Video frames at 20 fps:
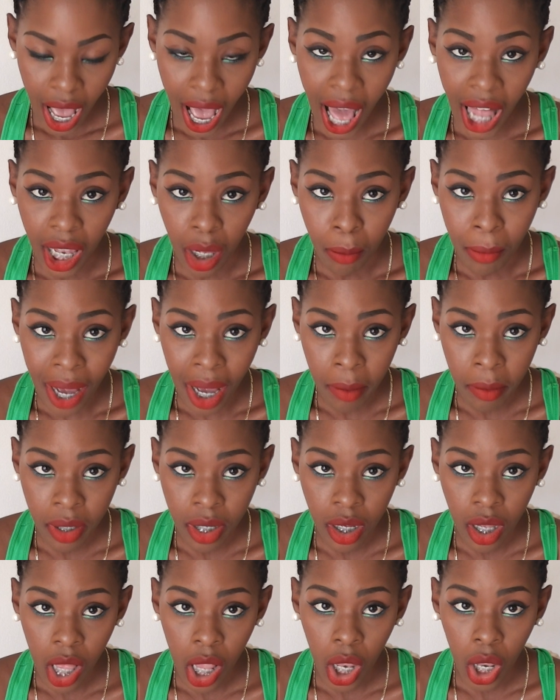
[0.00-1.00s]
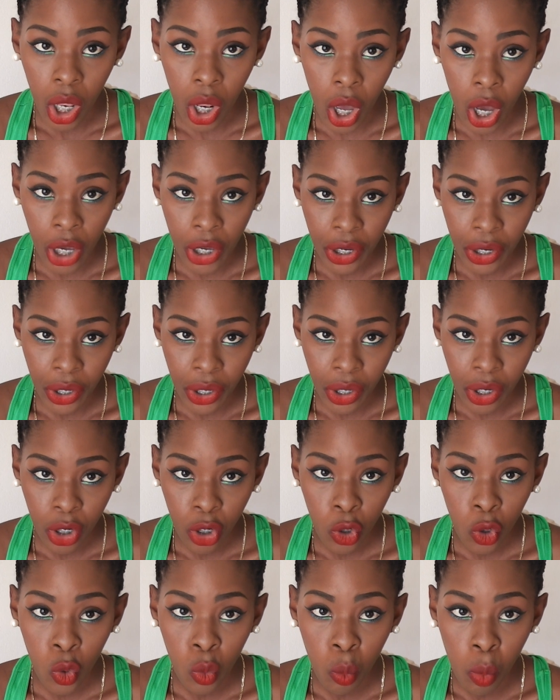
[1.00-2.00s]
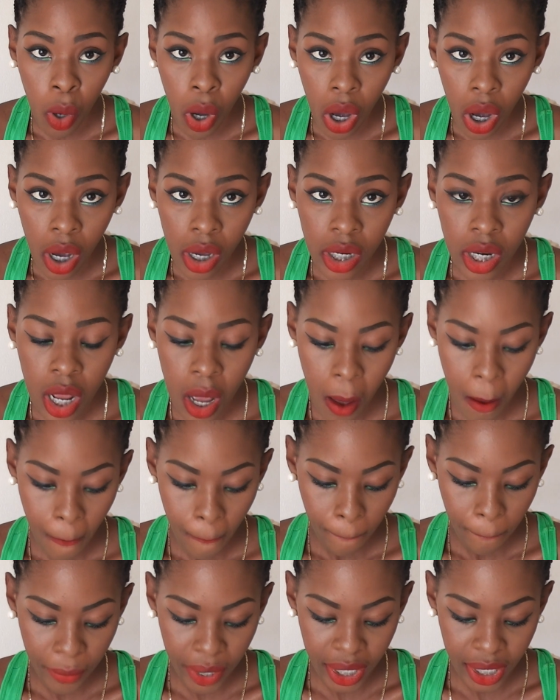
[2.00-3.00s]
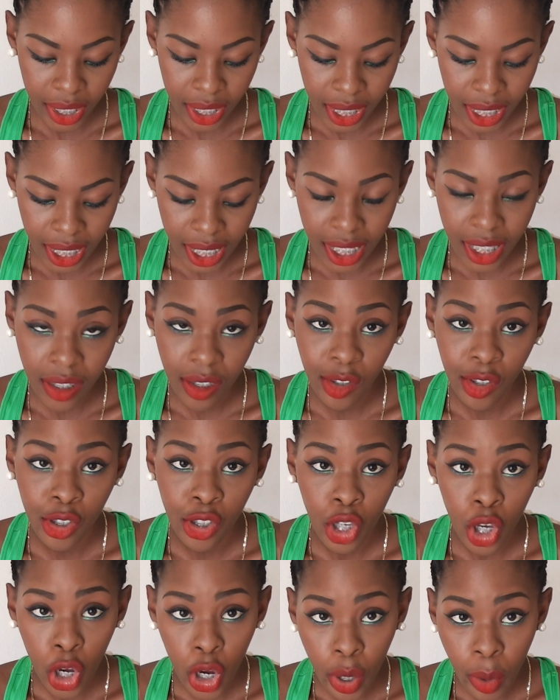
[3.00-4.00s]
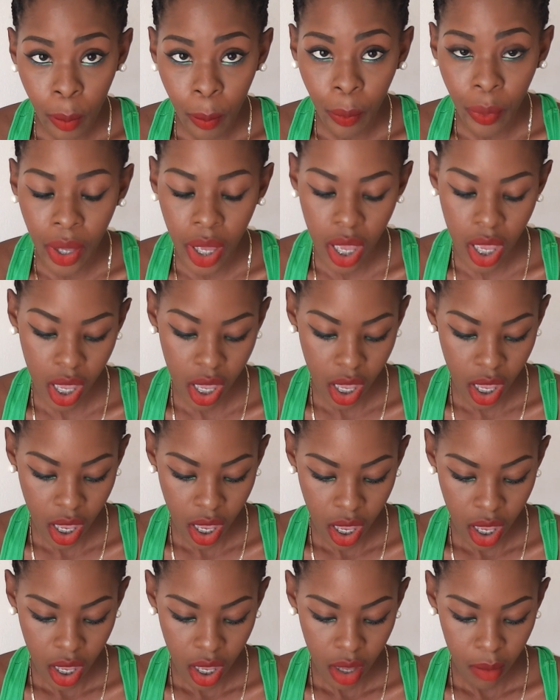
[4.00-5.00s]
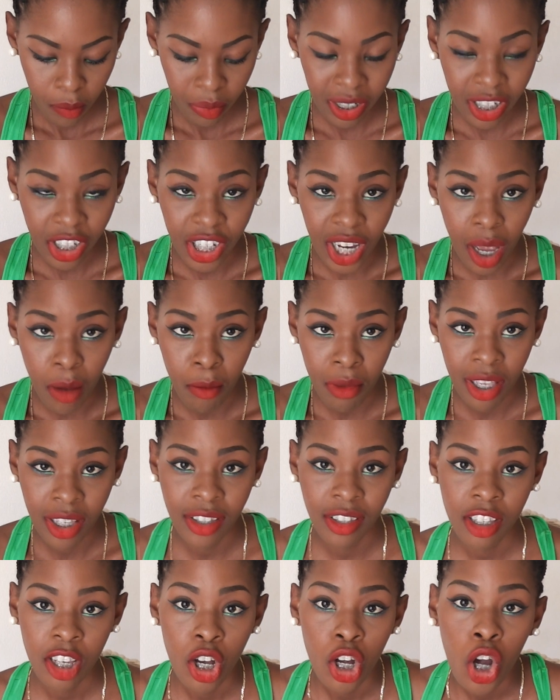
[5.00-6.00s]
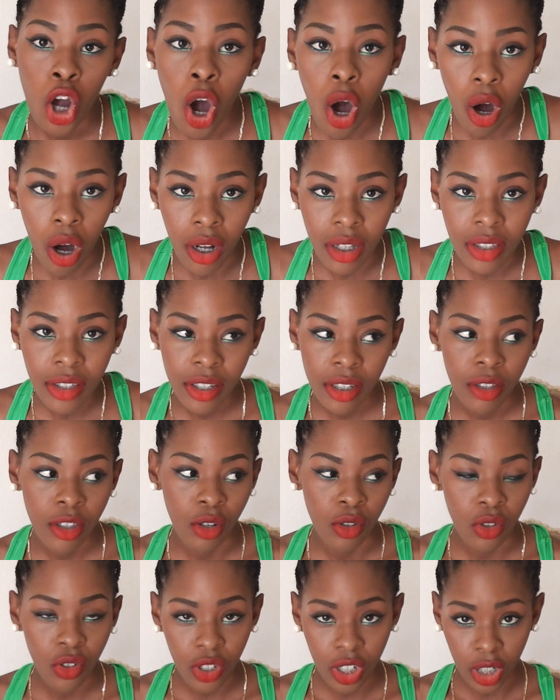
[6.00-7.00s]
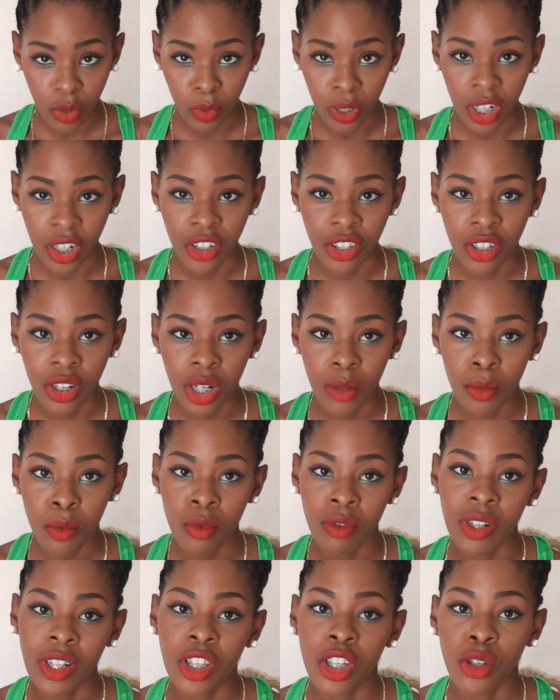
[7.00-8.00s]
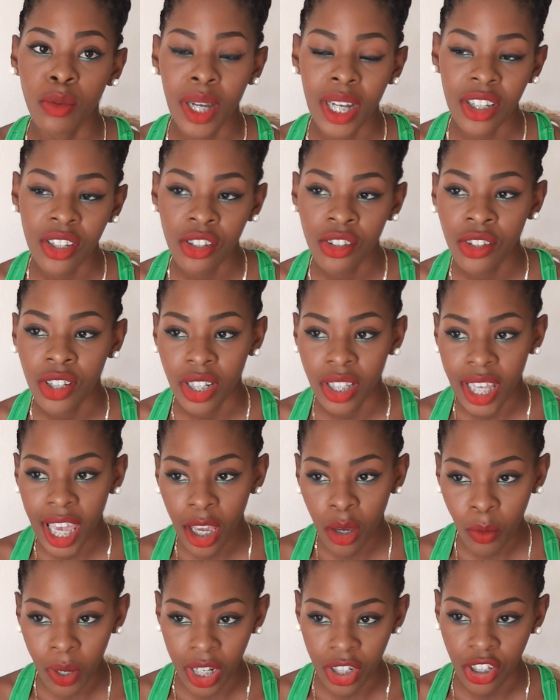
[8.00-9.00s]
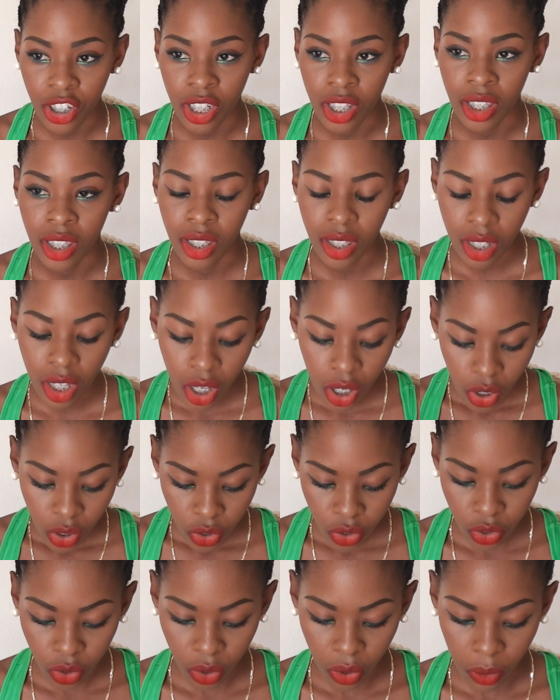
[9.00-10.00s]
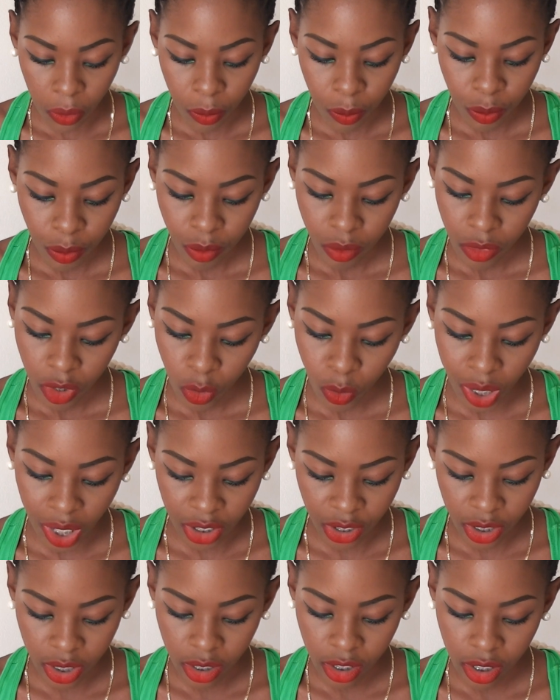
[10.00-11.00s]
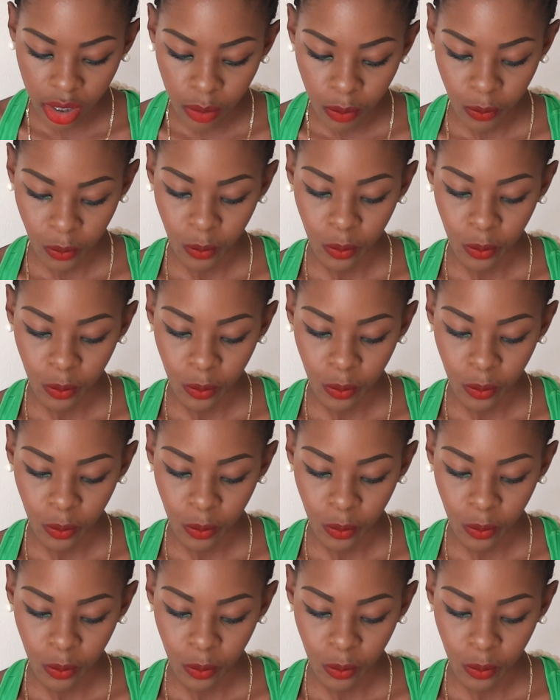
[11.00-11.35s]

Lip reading: Alabama, lawyer, coupon, mayonnaise, syrup, pajamas, caught. Now those are the words. Now let me move on to questions. There are 10 questions. So, questions.